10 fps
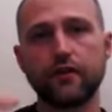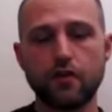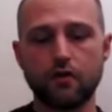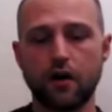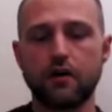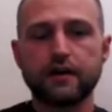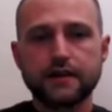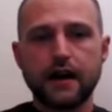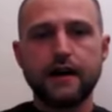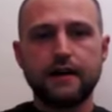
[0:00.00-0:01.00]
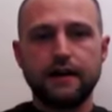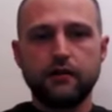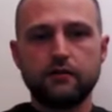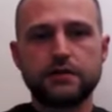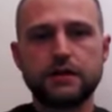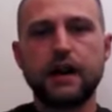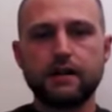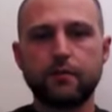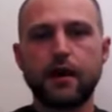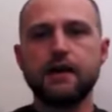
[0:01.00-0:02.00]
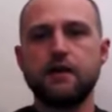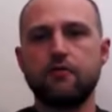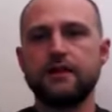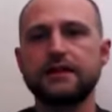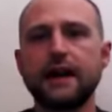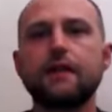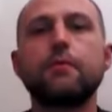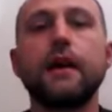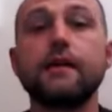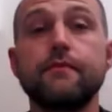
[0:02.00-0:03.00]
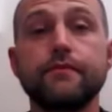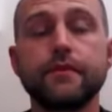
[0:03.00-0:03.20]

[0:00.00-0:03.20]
food on a tiny little side plate or a salad plate.